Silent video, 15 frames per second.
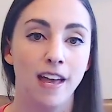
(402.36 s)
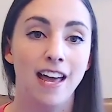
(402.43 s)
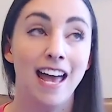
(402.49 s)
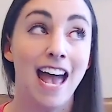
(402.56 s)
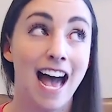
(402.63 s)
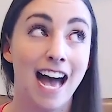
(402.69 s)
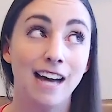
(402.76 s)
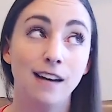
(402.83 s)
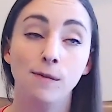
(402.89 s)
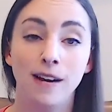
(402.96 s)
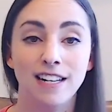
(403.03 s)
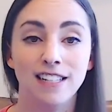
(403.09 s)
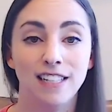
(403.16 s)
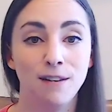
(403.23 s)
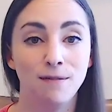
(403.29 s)
Had
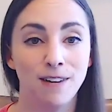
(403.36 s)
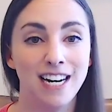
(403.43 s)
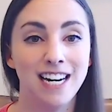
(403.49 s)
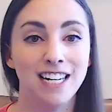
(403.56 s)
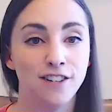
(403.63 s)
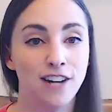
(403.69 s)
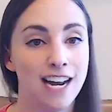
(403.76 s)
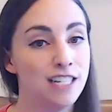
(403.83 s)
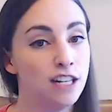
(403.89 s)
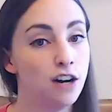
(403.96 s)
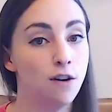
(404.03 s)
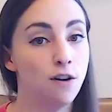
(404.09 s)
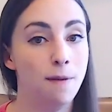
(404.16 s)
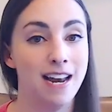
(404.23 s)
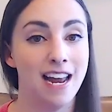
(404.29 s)
Wiggle and Work tried to
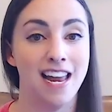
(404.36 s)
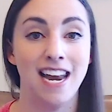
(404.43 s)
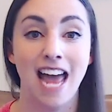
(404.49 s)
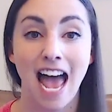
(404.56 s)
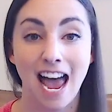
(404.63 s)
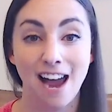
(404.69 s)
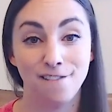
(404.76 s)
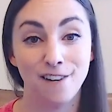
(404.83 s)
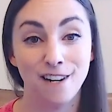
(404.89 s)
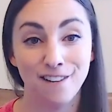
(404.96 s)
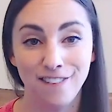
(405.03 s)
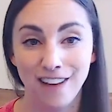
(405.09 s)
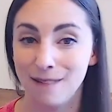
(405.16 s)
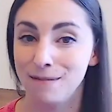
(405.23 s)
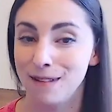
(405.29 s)
open an every
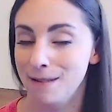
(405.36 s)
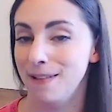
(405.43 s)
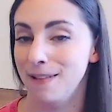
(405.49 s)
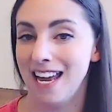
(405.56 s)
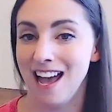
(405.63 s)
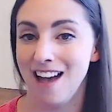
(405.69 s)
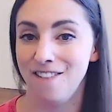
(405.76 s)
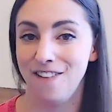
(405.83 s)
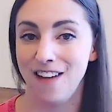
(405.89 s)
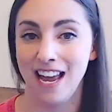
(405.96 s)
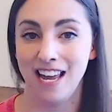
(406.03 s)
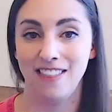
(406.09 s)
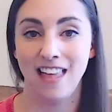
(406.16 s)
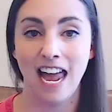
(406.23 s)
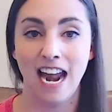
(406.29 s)
family play cafe
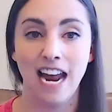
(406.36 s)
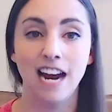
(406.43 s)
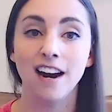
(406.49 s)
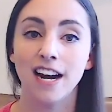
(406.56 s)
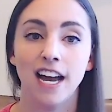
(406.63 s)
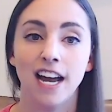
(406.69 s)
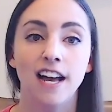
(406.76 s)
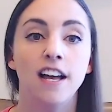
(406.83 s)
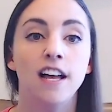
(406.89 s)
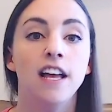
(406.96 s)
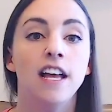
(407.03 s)
in that area,